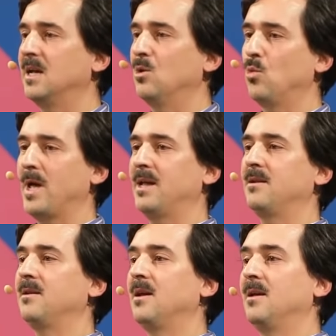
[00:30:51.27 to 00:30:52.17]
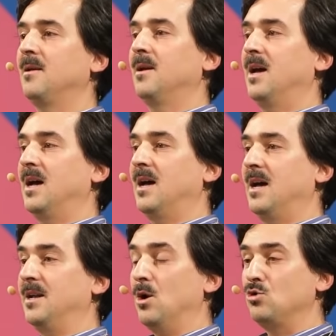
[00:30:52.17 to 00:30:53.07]
when
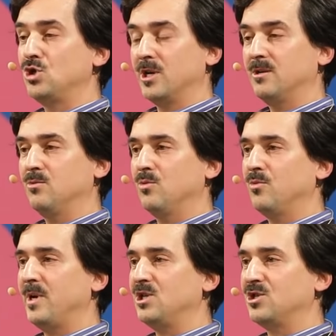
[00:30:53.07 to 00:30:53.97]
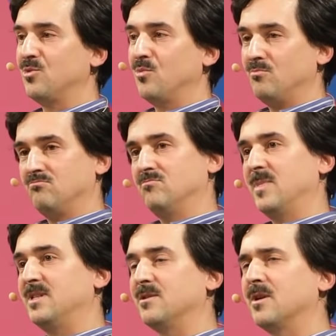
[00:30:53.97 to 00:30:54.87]
an ocean, which
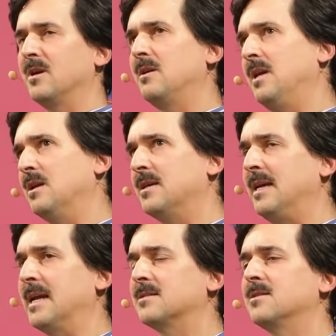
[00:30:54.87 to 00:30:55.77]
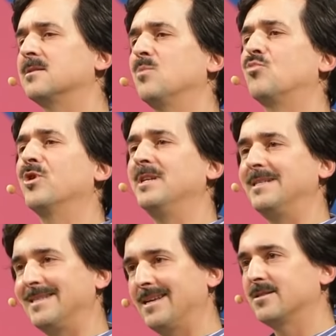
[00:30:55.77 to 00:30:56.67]
is in essence a
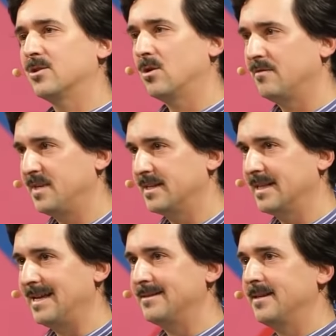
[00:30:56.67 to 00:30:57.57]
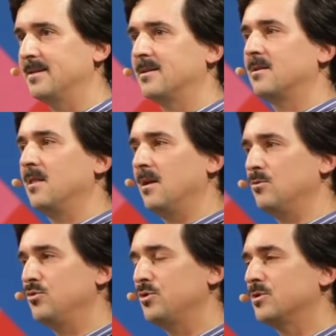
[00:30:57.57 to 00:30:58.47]
predecessor of the Atlantic,
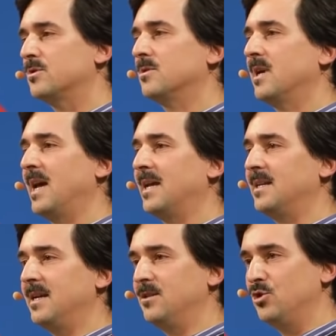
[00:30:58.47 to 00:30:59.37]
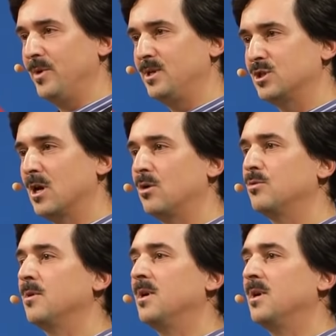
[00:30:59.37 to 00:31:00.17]
closed, and in doing so,